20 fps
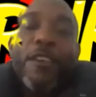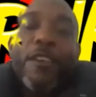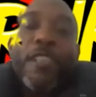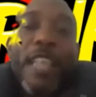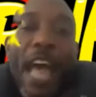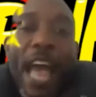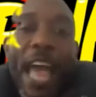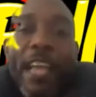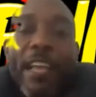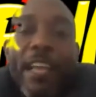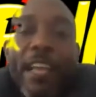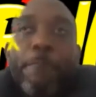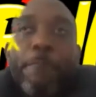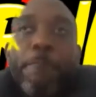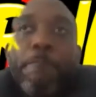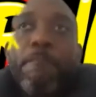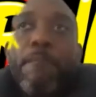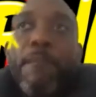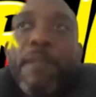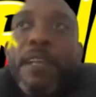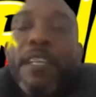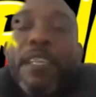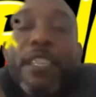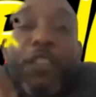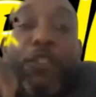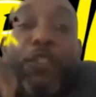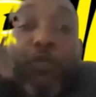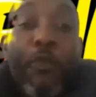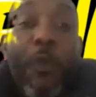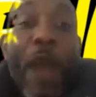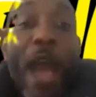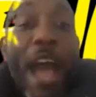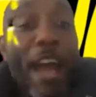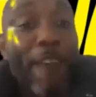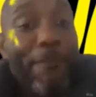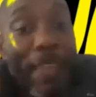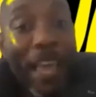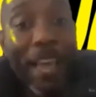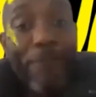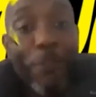Like, you
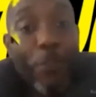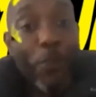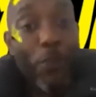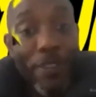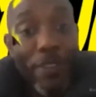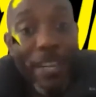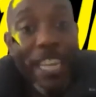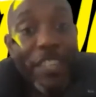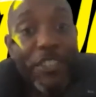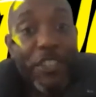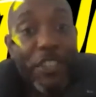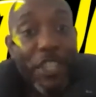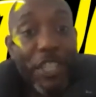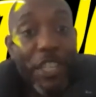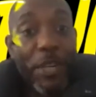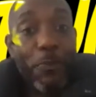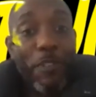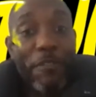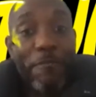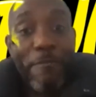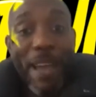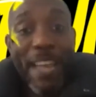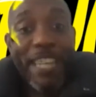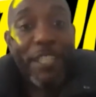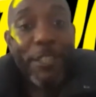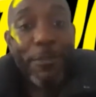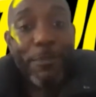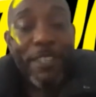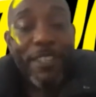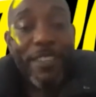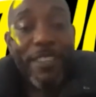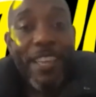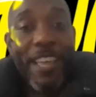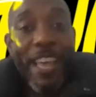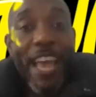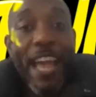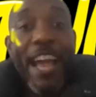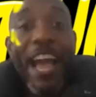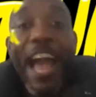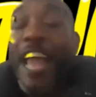have to have a good relationship with management.
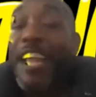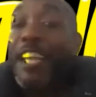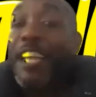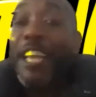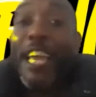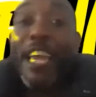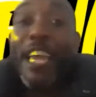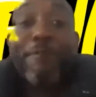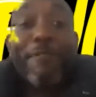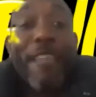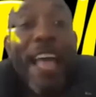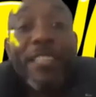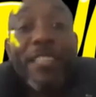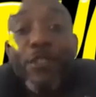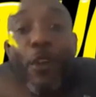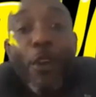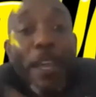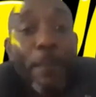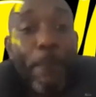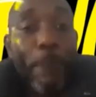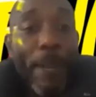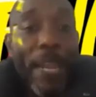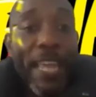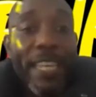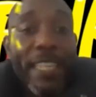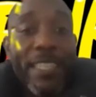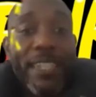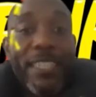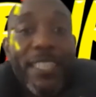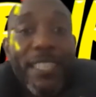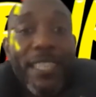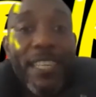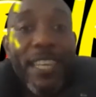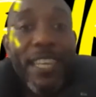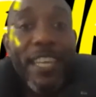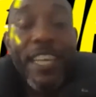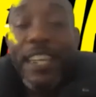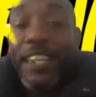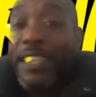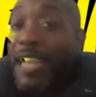And if that's not in place,
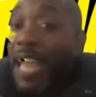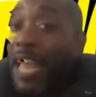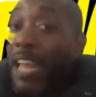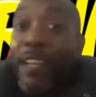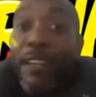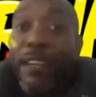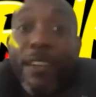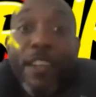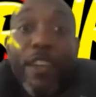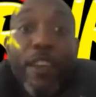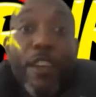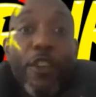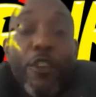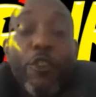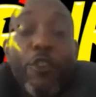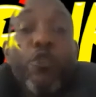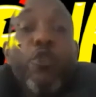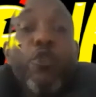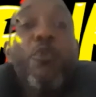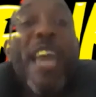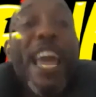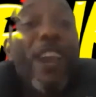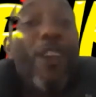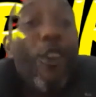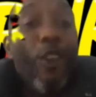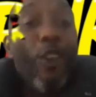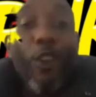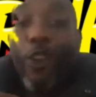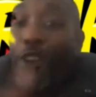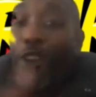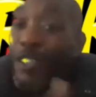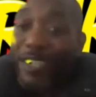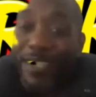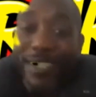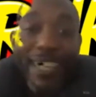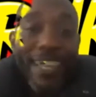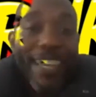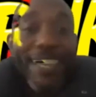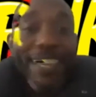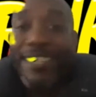then you get
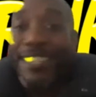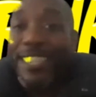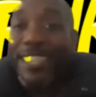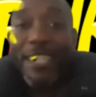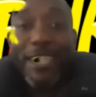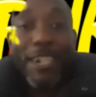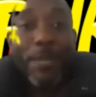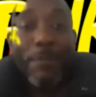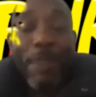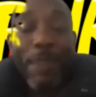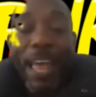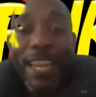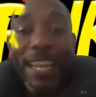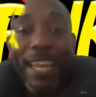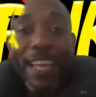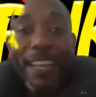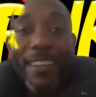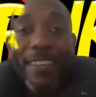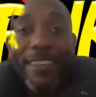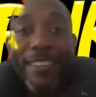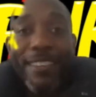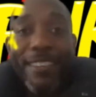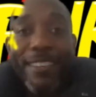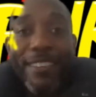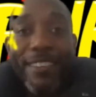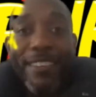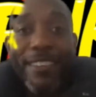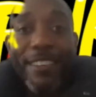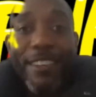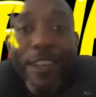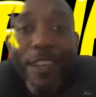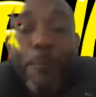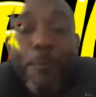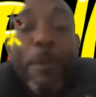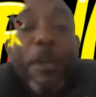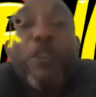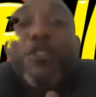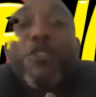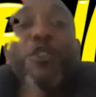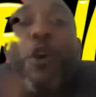lost in a system like that
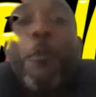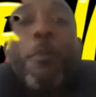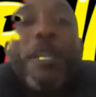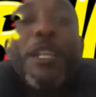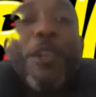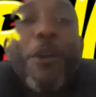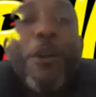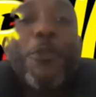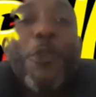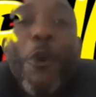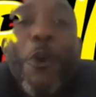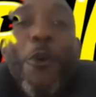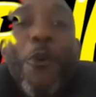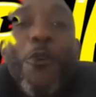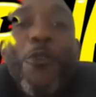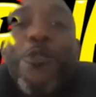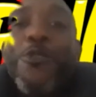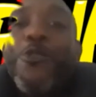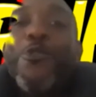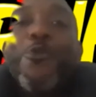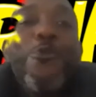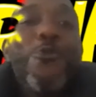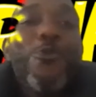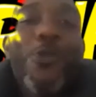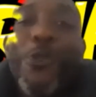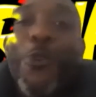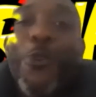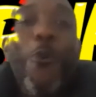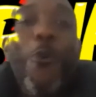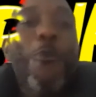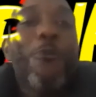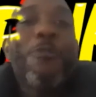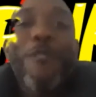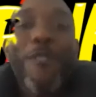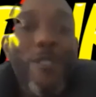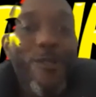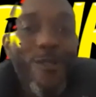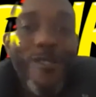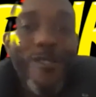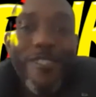because nobody don't know who to call for
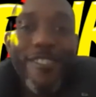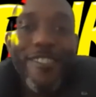you.